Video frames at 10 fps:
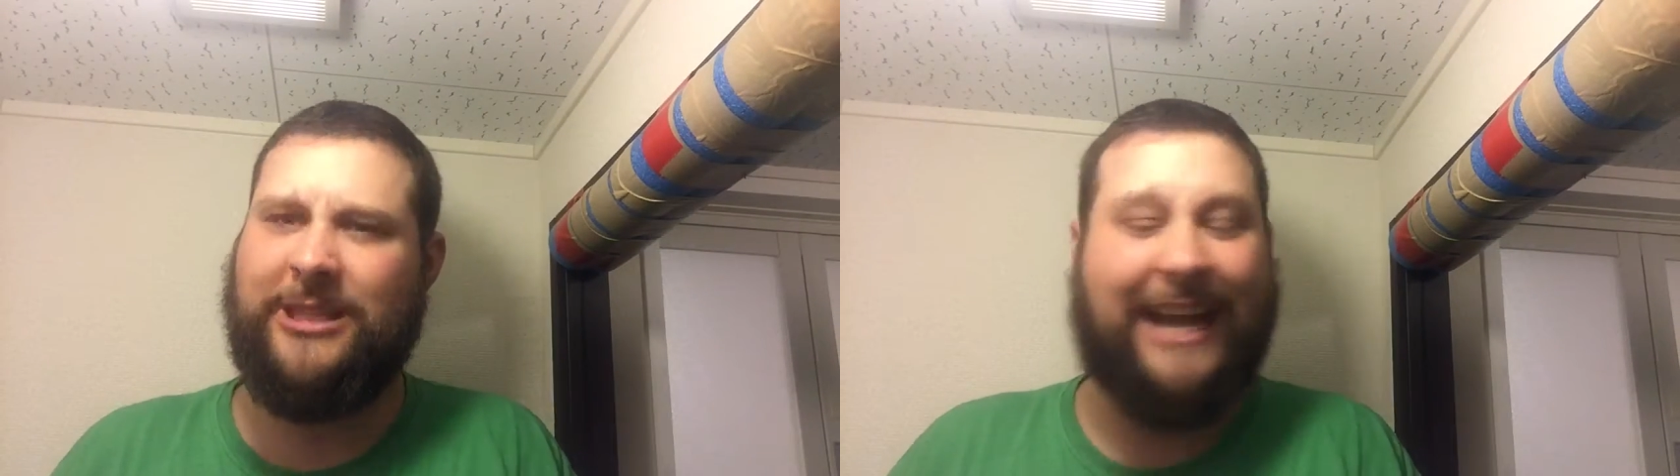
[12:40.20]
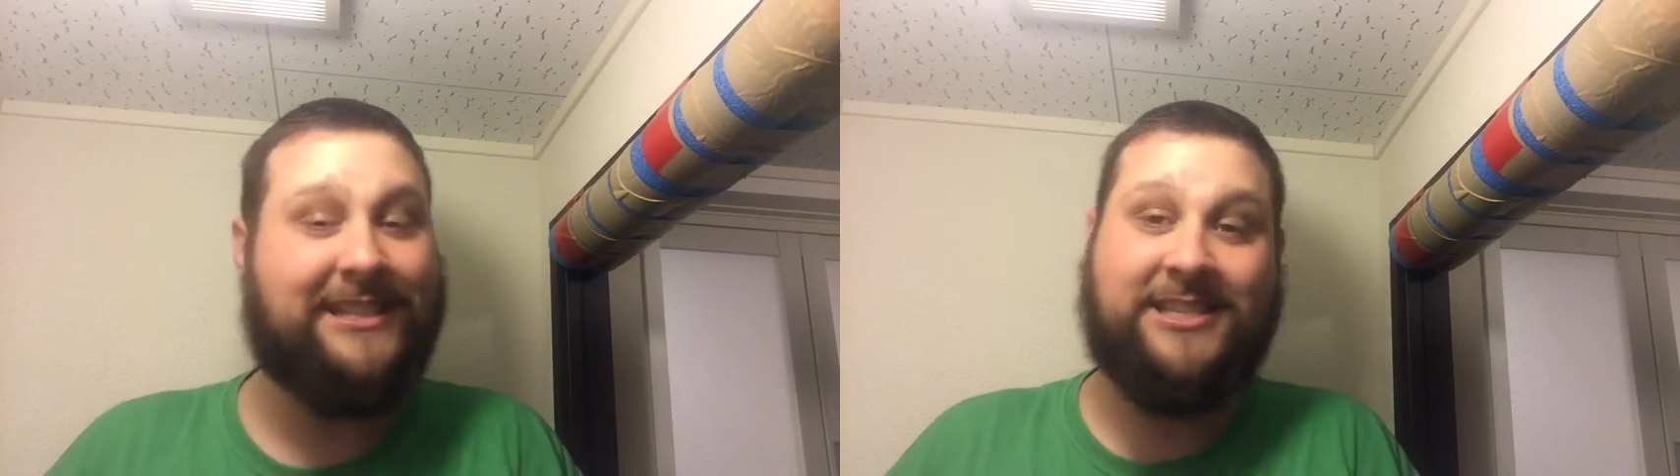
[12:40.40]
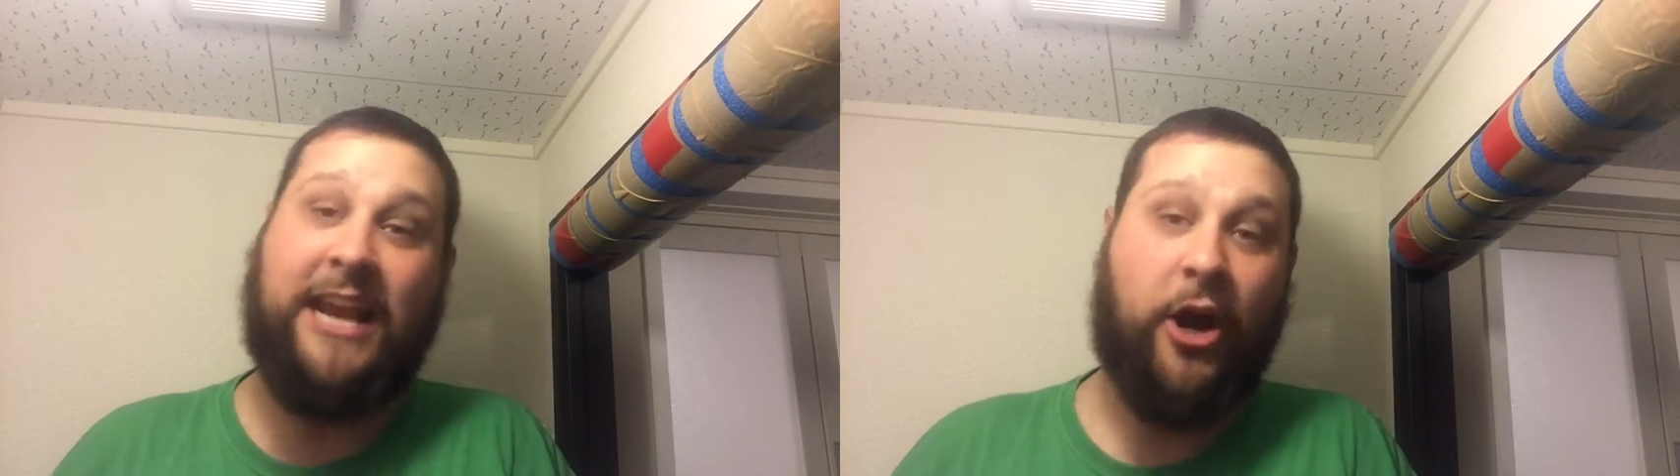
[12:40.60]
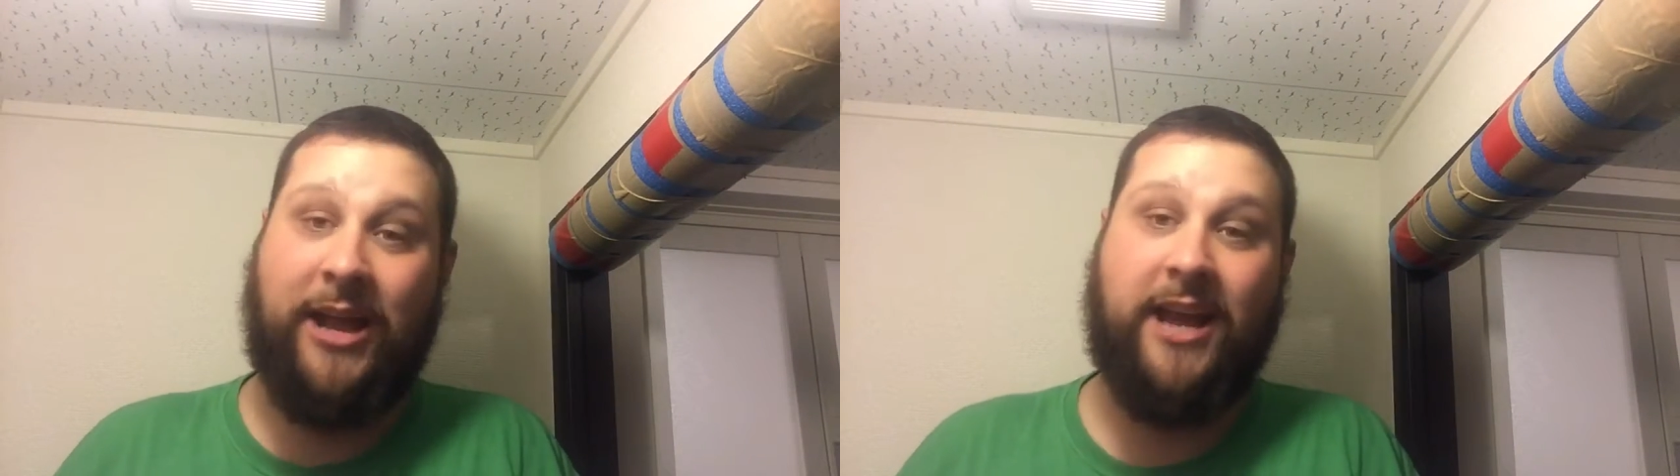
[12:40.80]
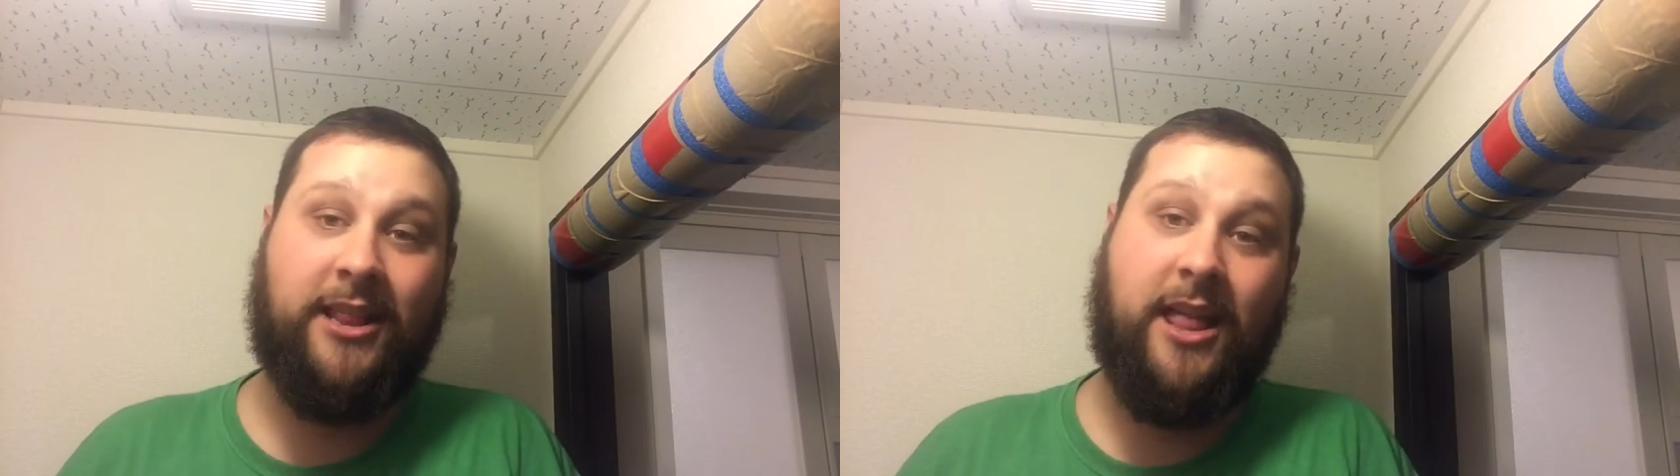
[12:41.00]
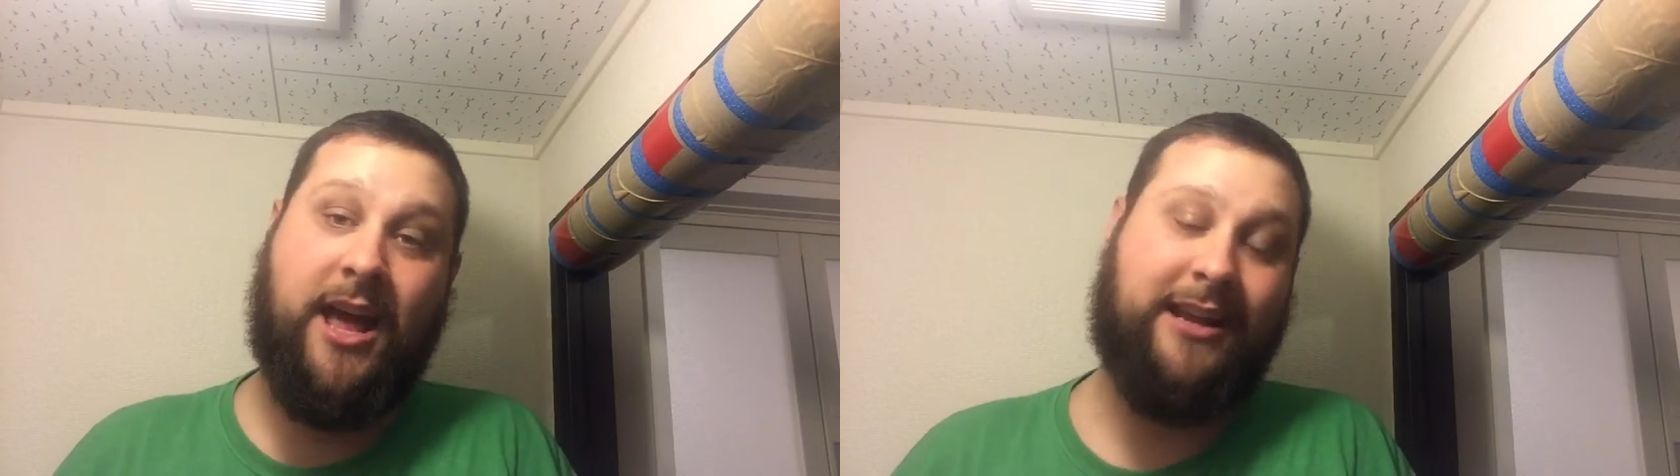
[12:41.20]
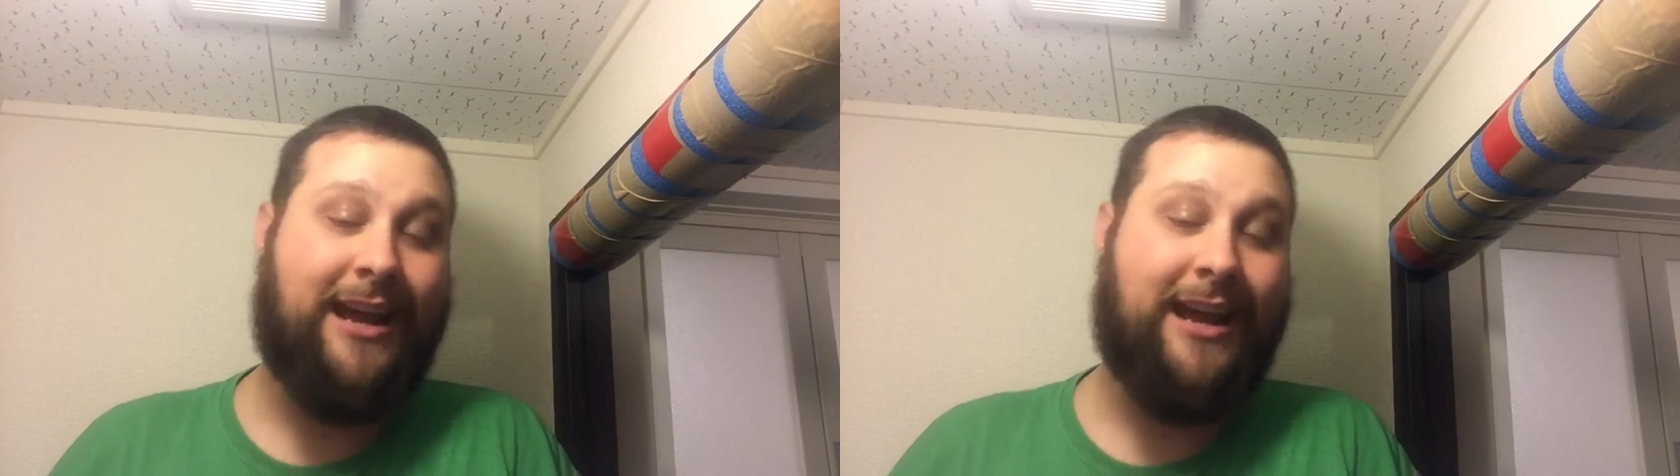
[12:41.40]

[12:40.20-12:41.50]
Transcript: got stared at a lot,